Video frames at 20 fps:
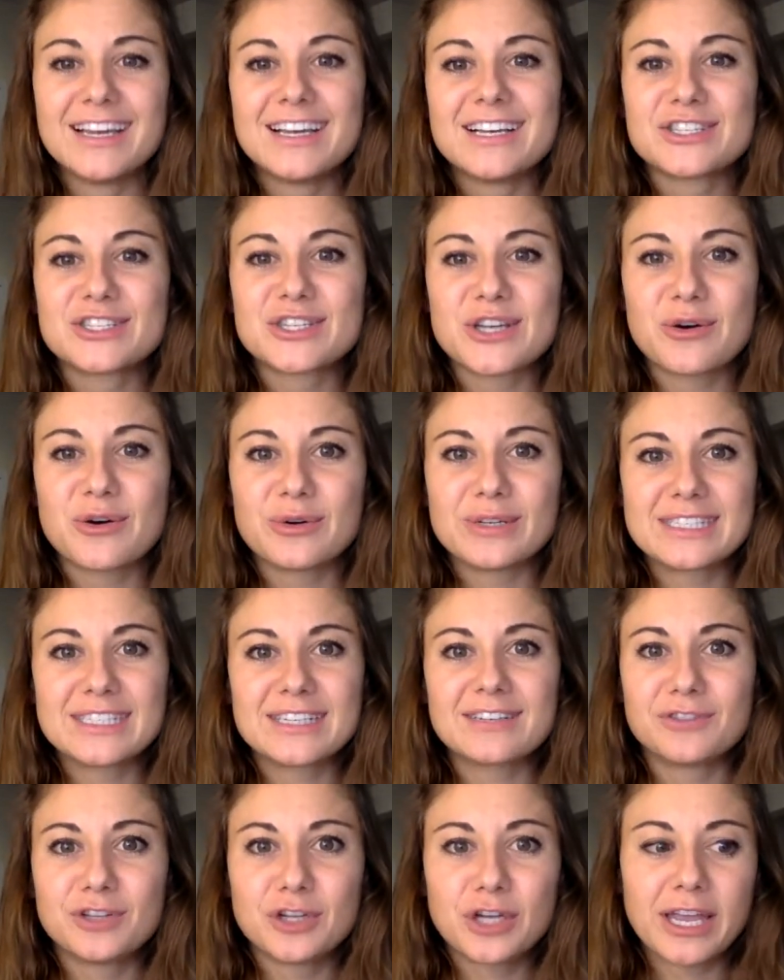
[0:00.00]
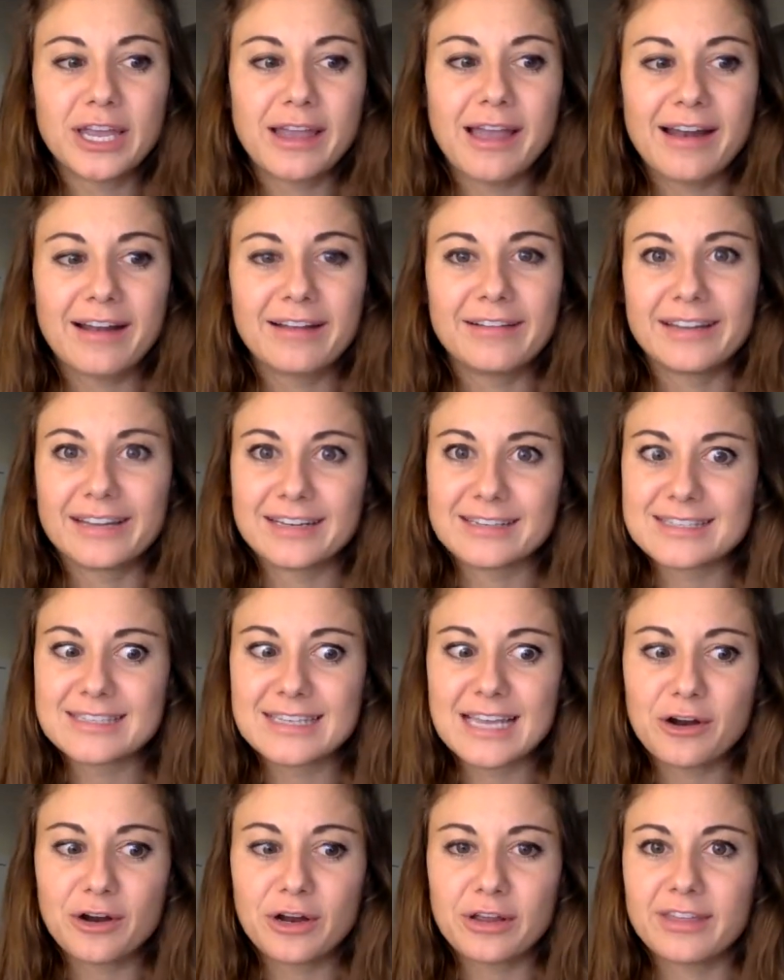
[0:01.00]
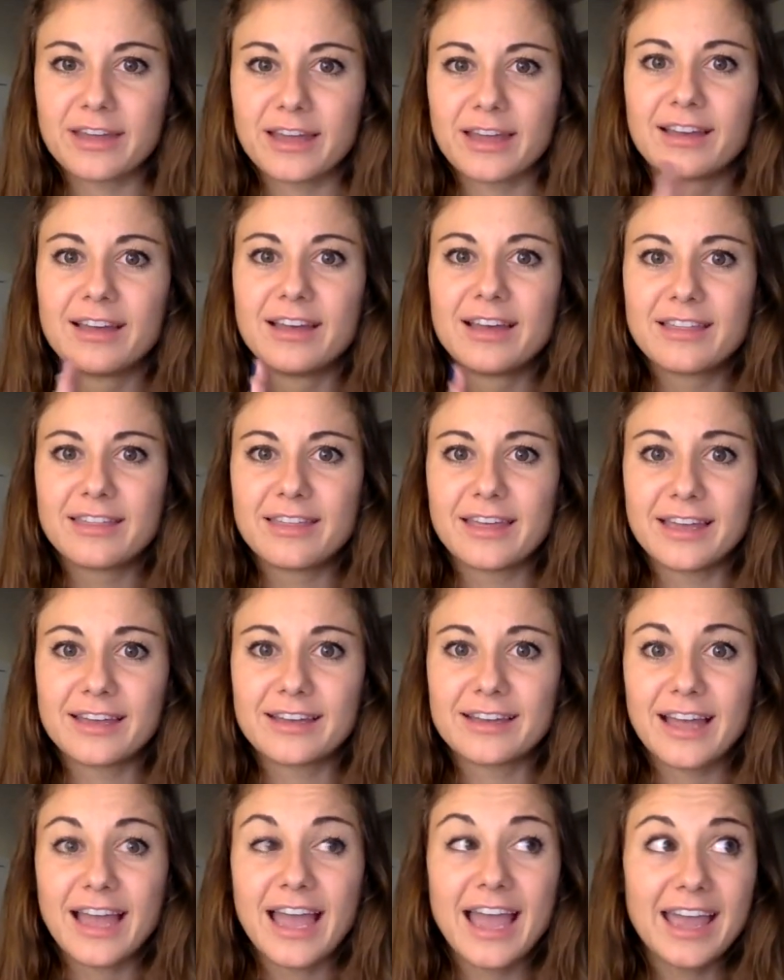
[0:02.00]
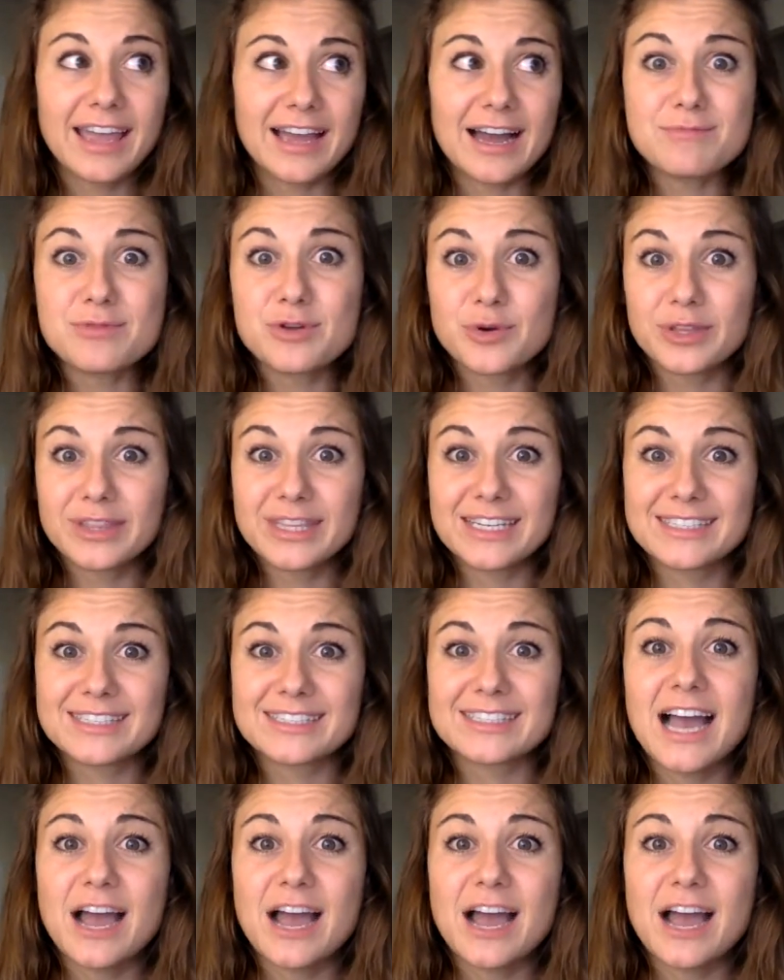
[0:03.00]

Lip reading: So instead of looking at it like a scary thing, think, hey, I'm new at this.